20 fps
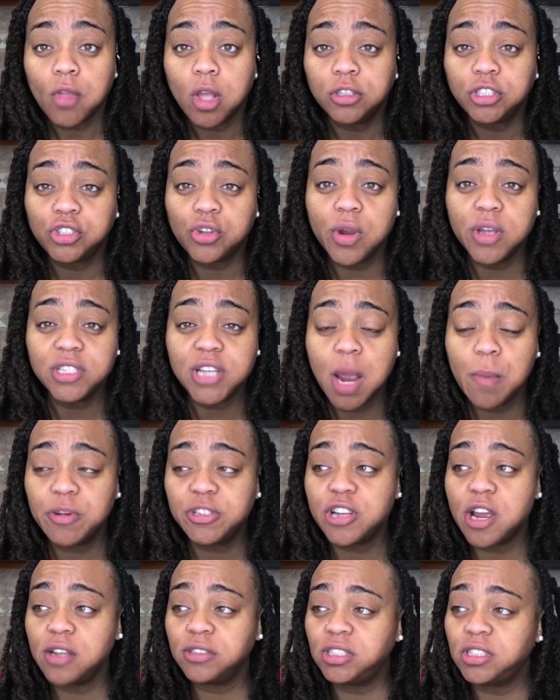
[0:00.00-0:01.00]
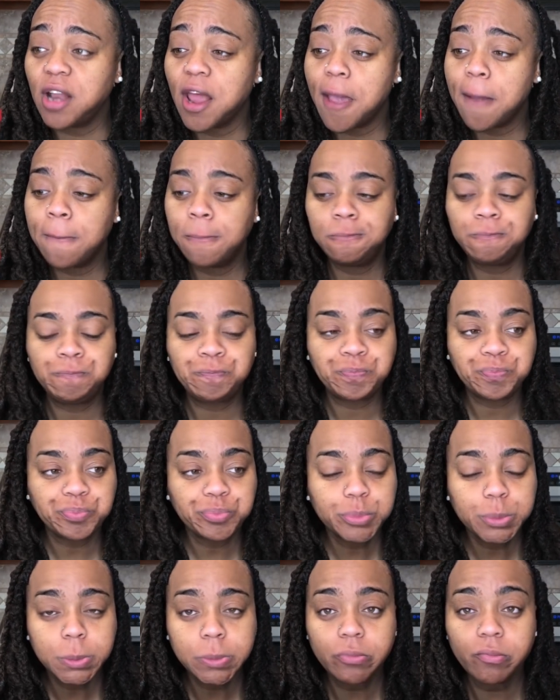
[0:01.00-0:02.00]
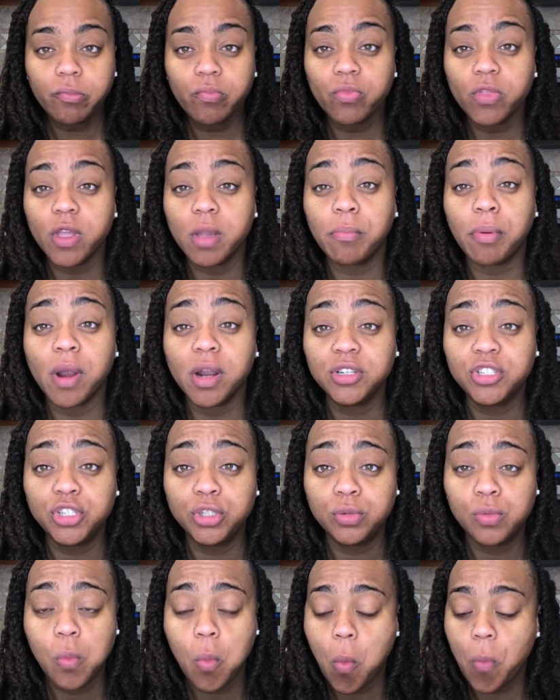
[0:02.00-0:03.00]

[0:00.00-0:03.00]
Storytime returns today, part 2.